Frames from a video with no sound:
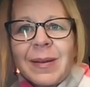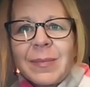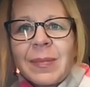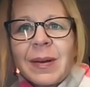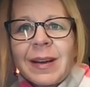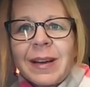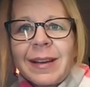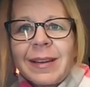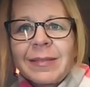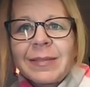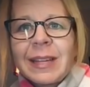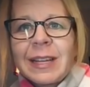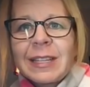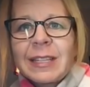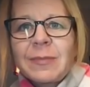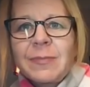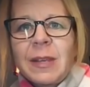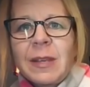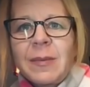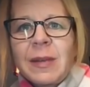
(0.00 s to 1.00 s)
But
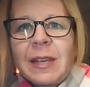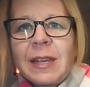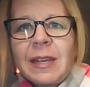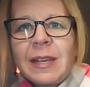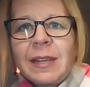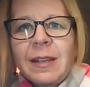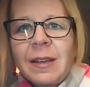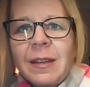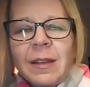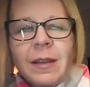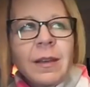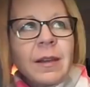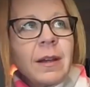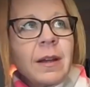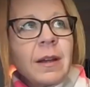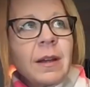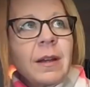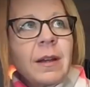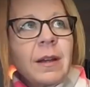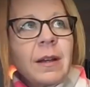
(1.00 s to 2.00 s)
that's maybe
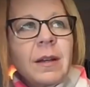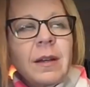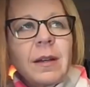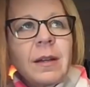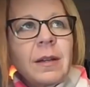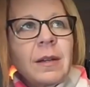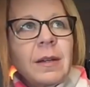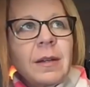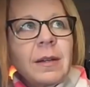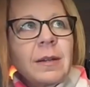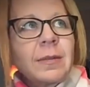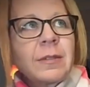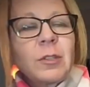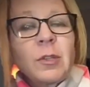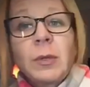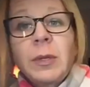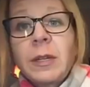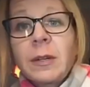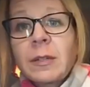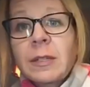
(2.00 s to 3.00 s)

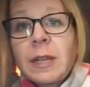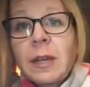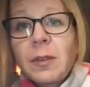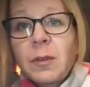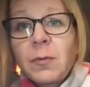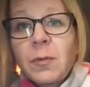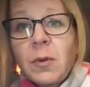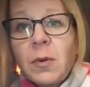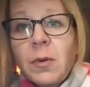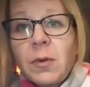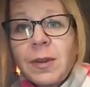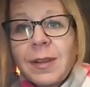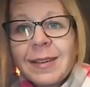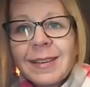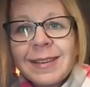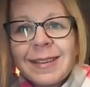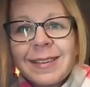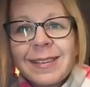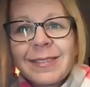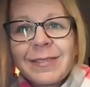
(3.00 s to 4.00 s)
2 years down the road
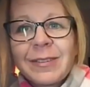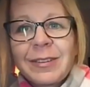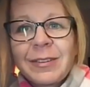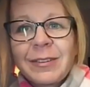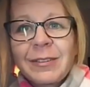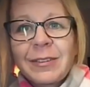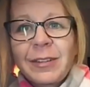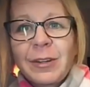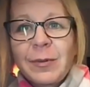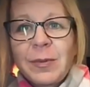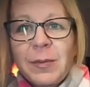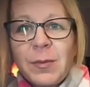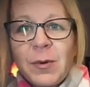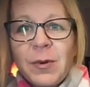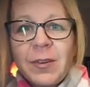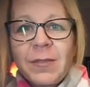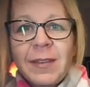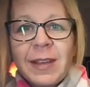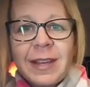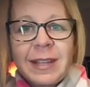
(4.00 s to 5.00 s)
when you're a little bit
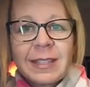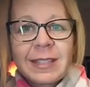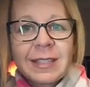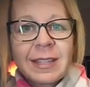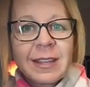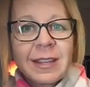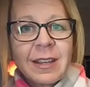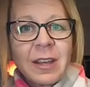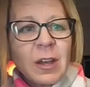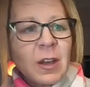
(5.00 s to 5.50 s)
more advanced.